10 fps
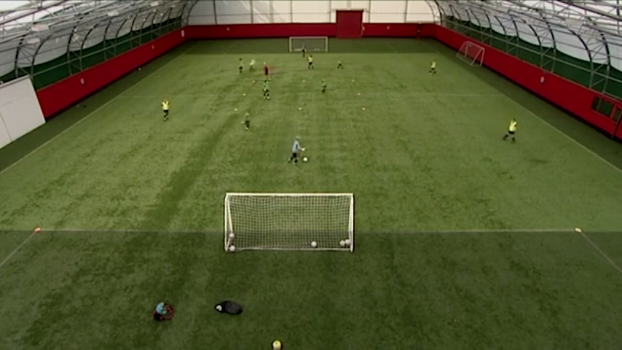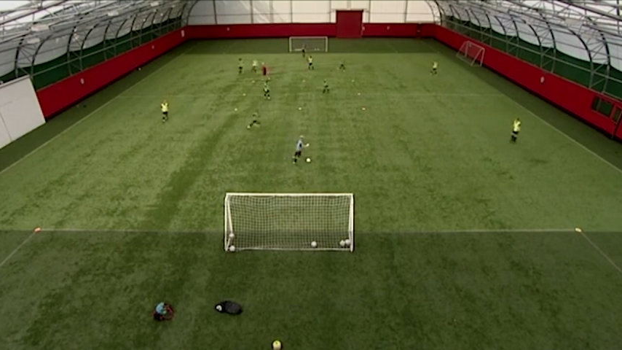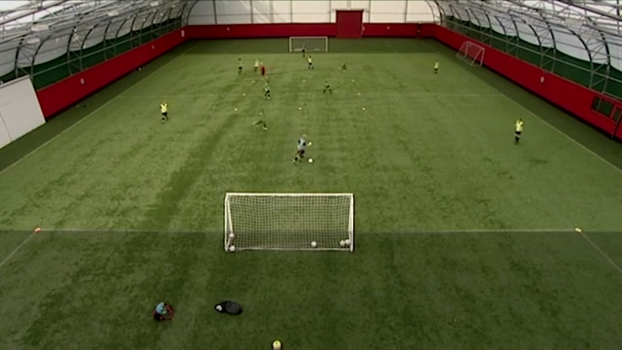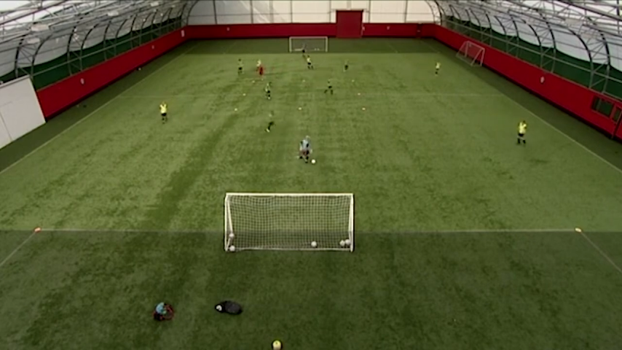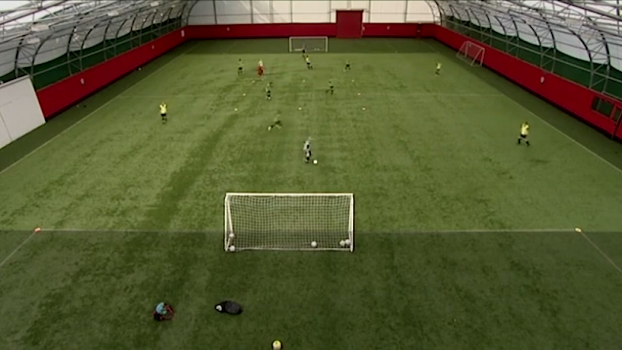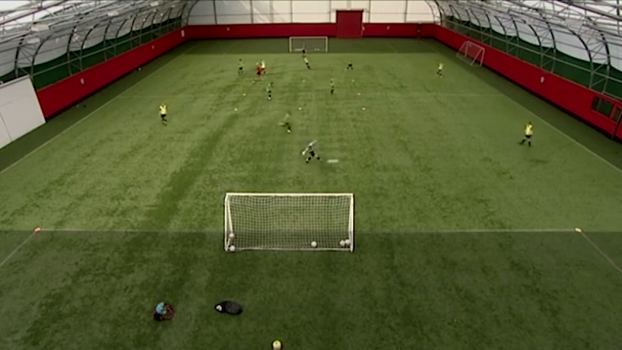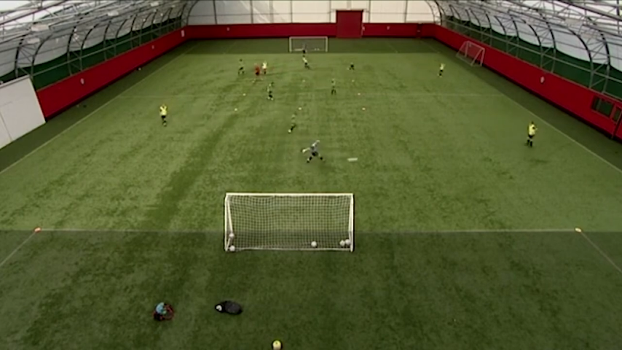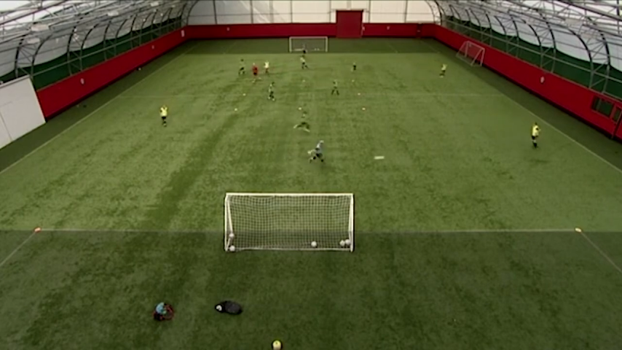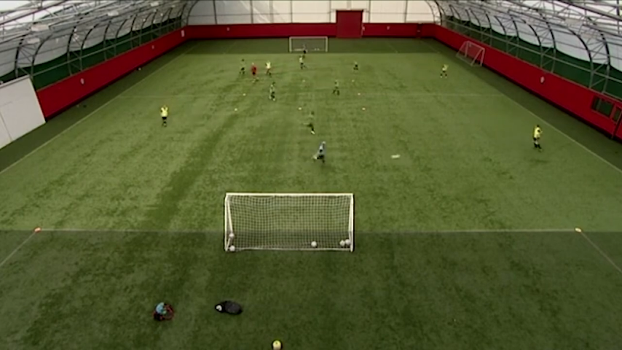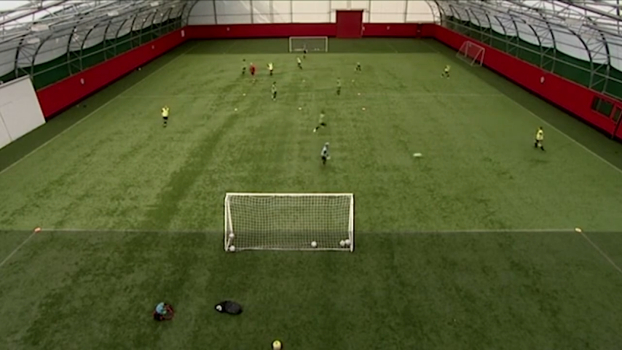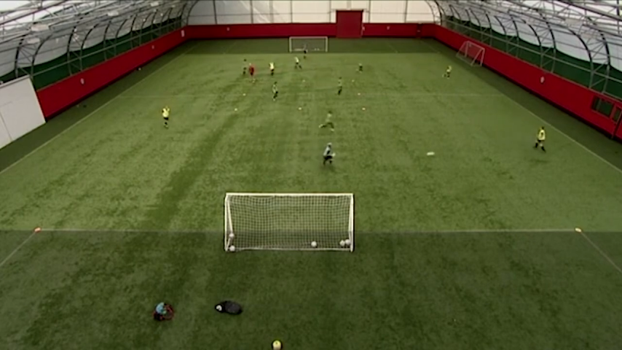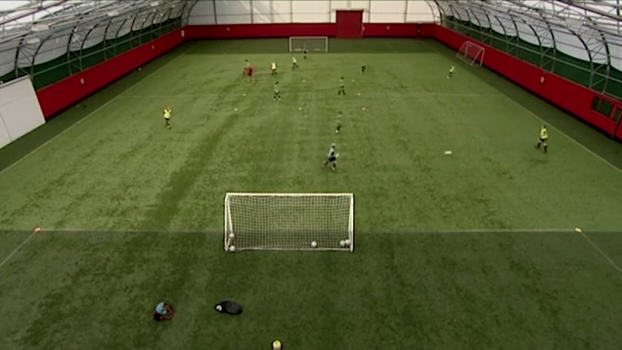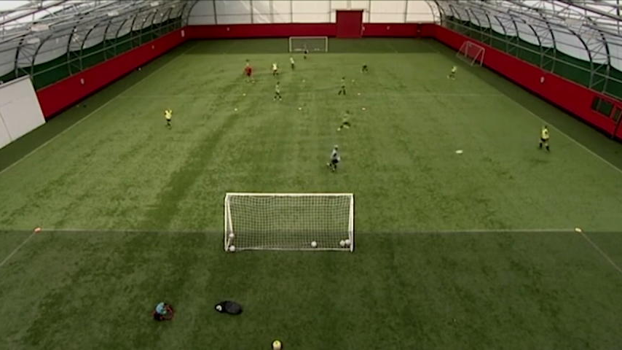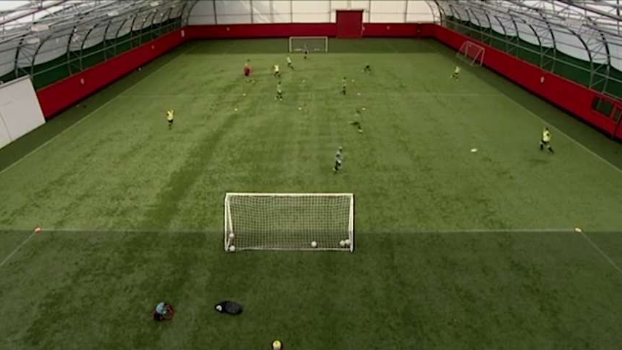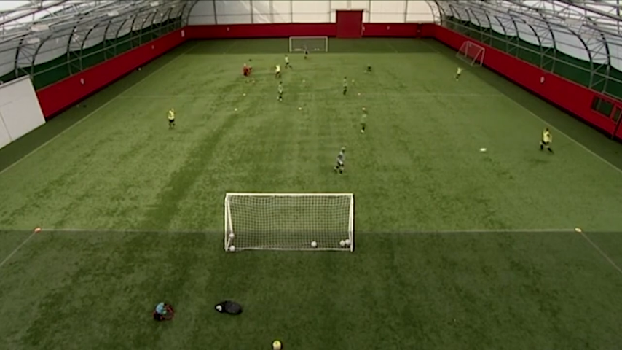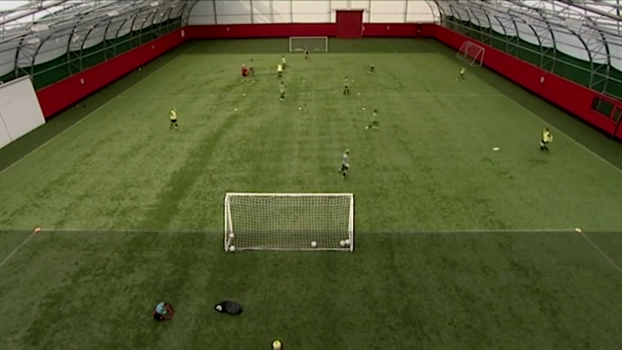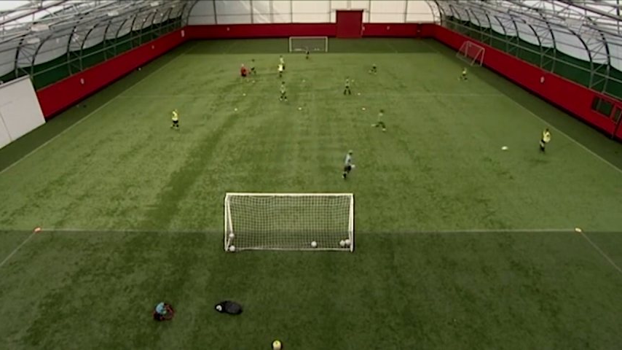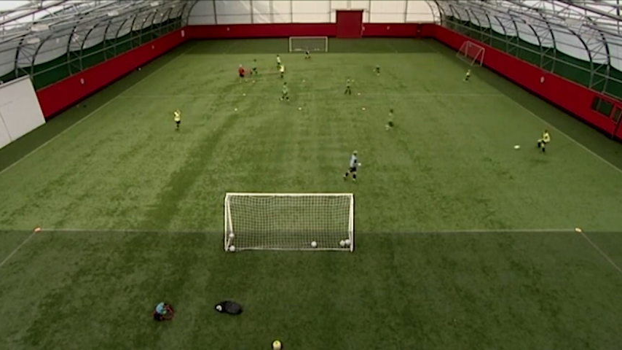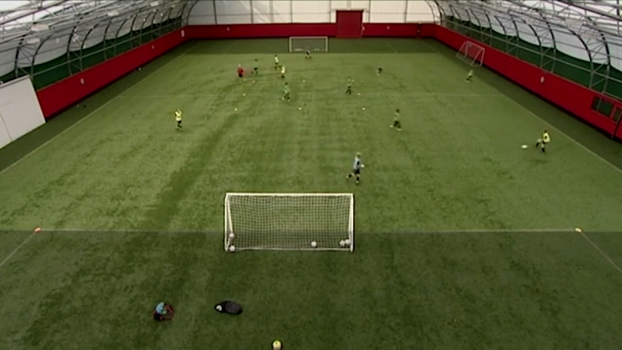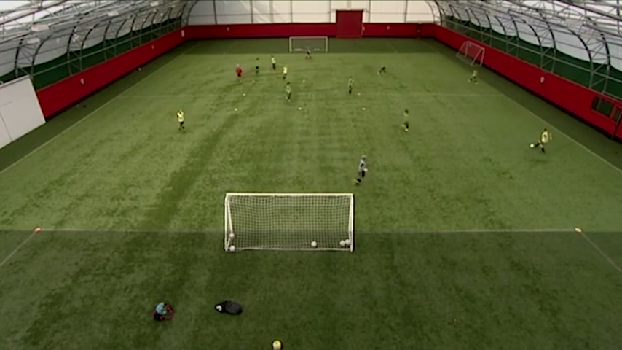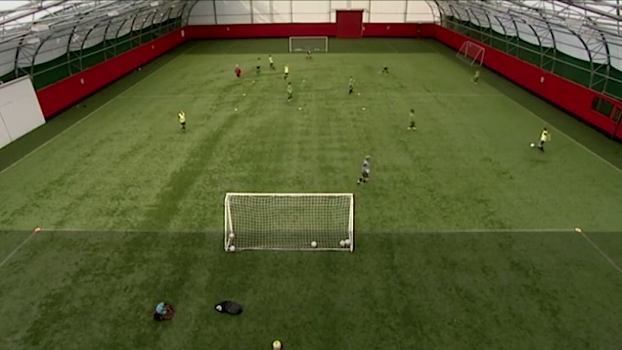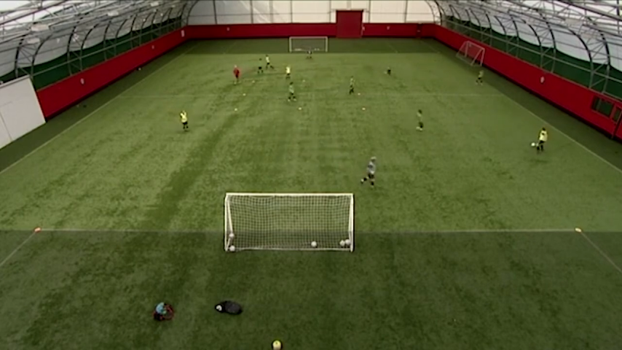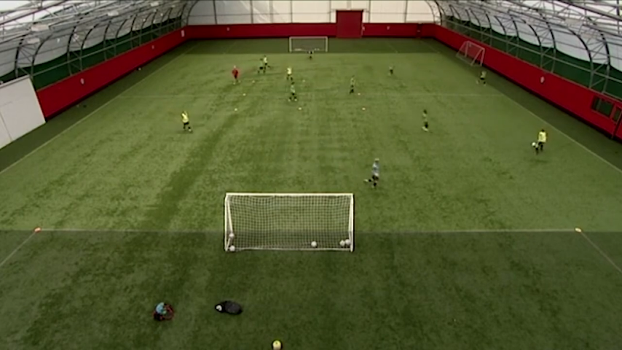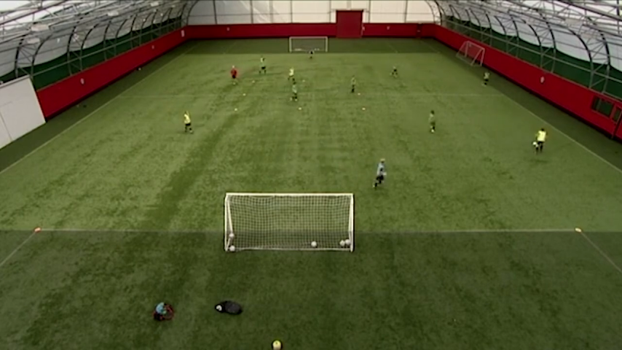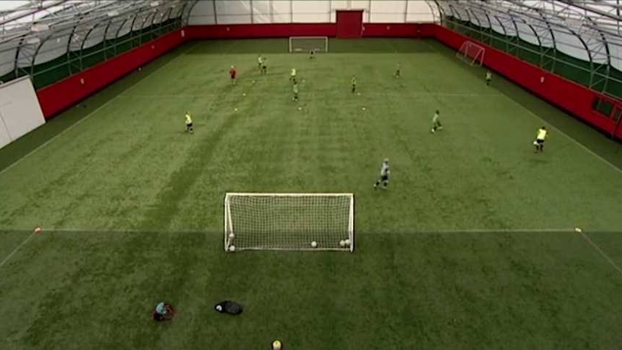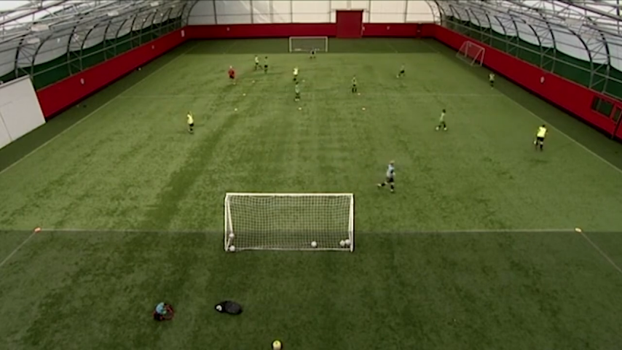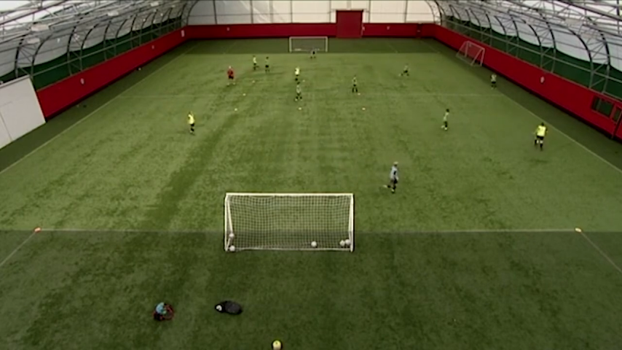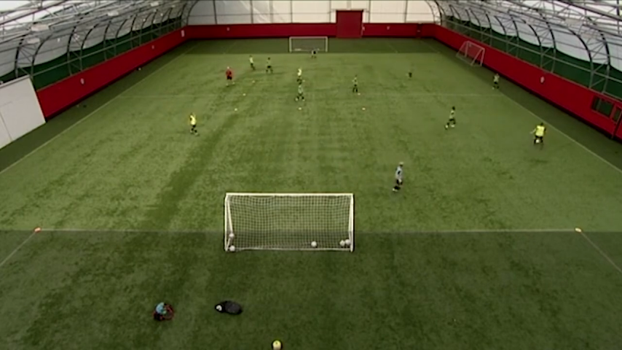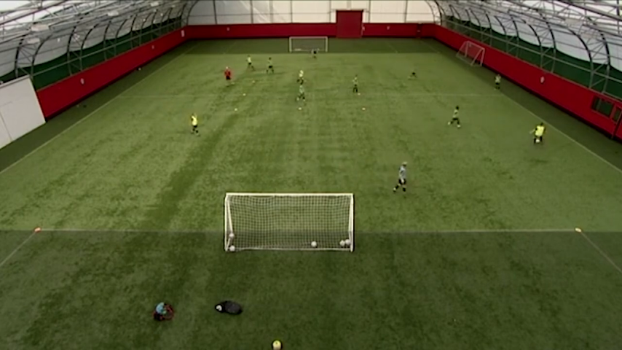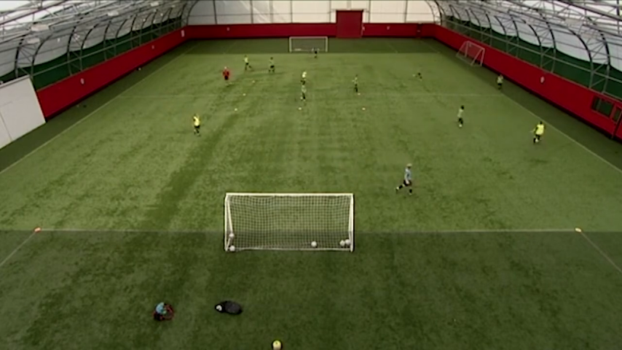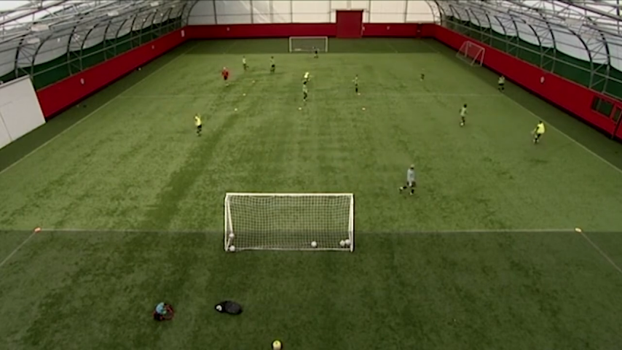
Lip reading: [unreadable: no face in view]